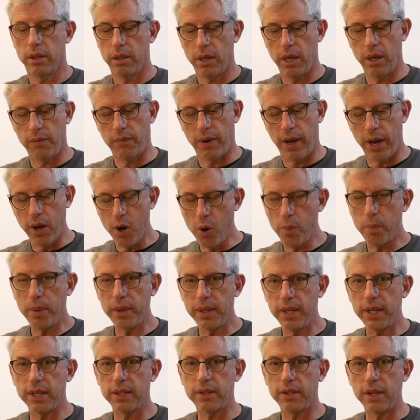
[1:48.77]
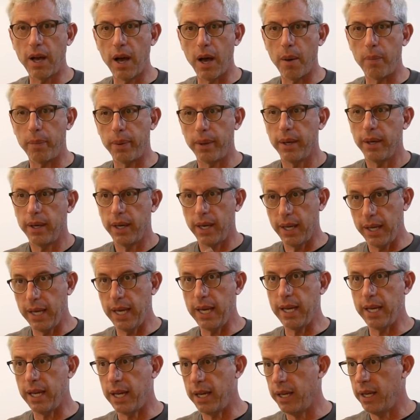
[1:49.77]
If I open this up and
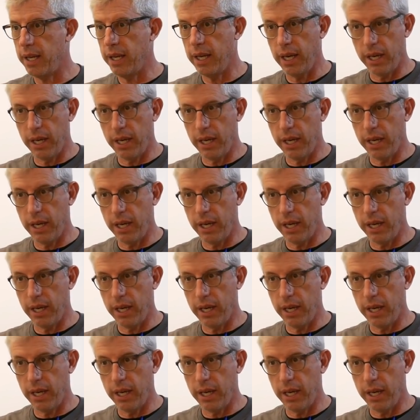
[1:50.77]
eat it,